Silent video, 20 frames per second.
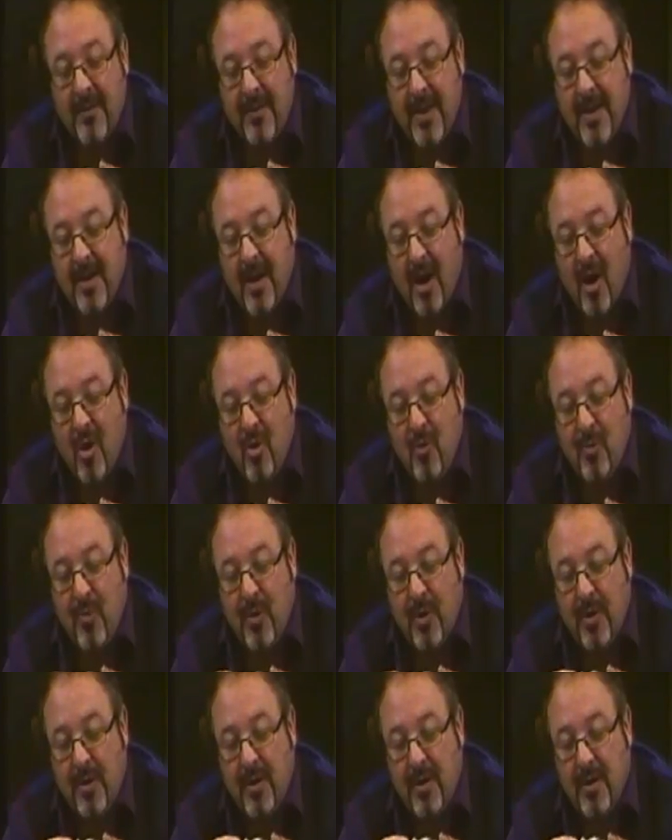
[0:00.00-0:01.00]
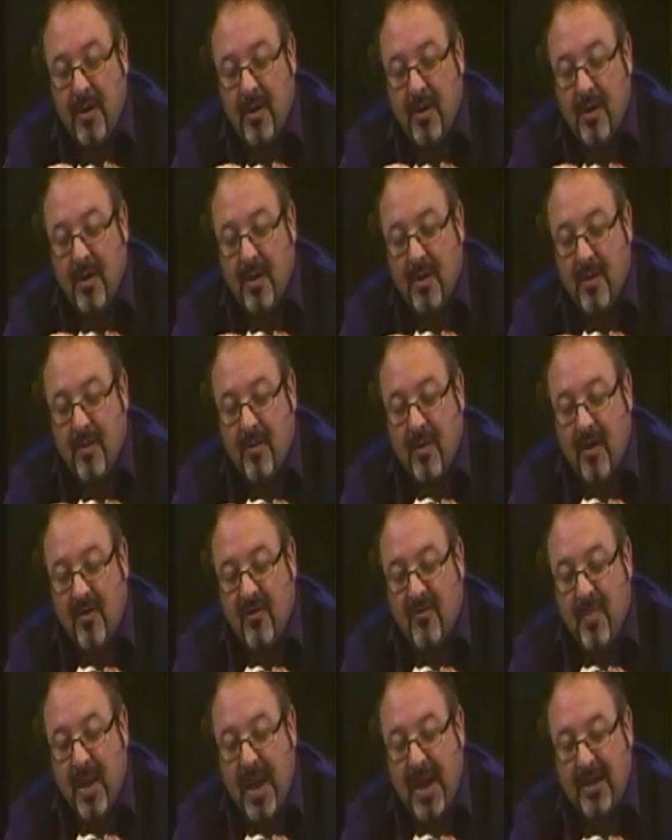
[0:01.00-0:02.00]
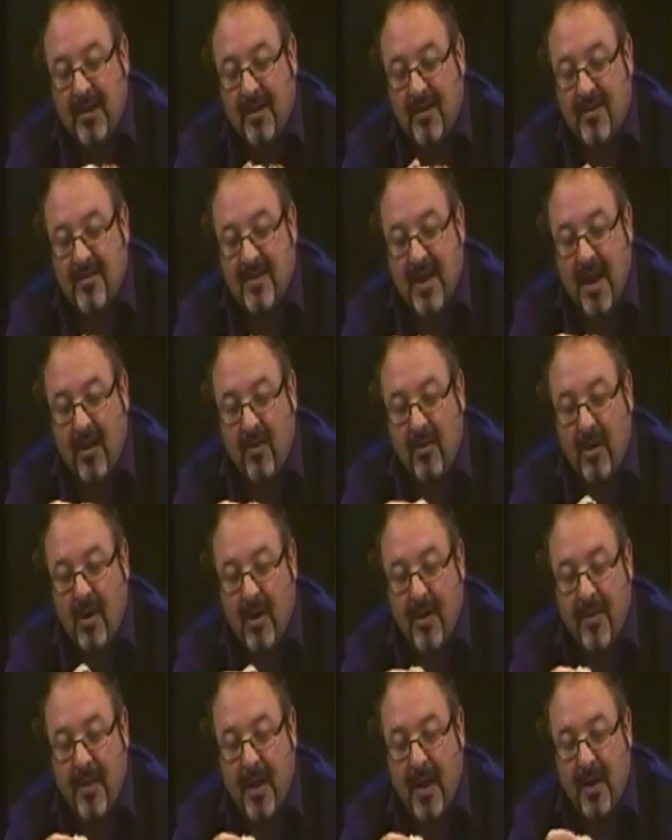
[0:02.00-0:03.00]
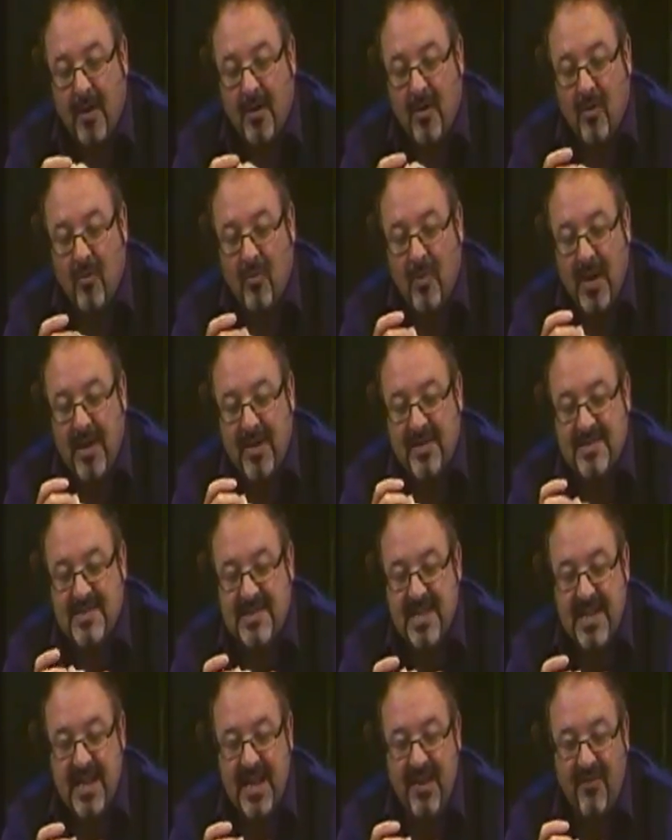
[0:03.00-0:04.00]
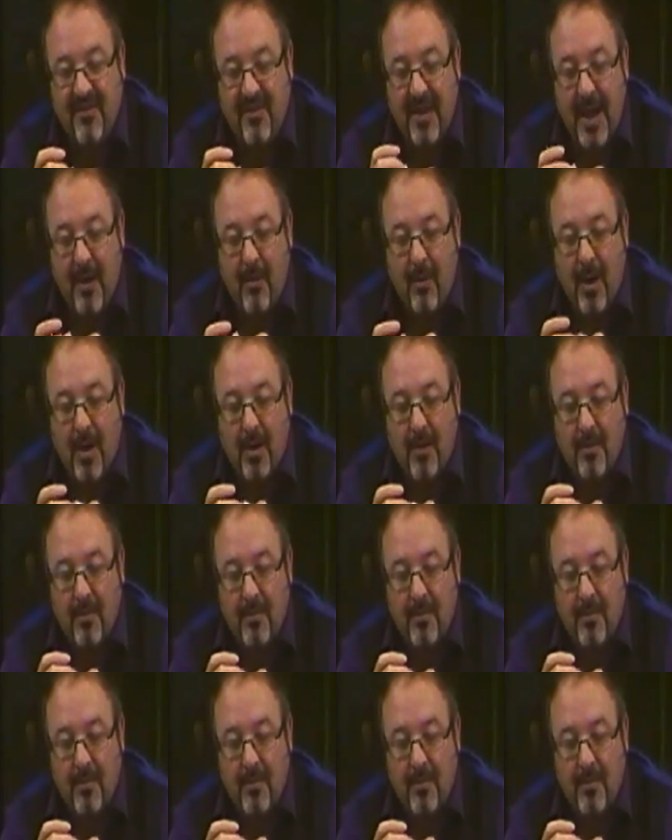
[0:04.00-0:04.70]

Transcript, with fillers: And then open those petals out like that, and you'll make a sticky flower.